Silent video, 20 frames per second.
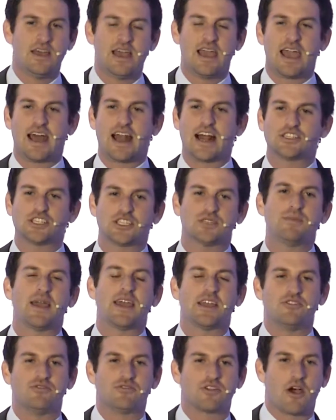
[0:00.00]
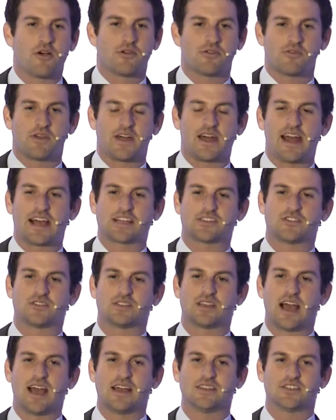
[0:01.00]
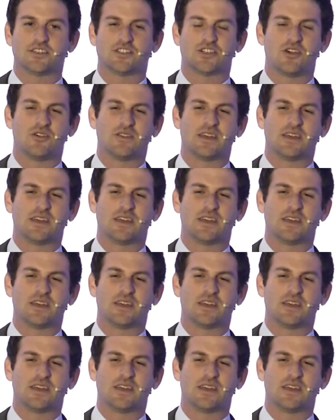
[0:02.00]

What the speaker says: And I just made you go through that exercise to show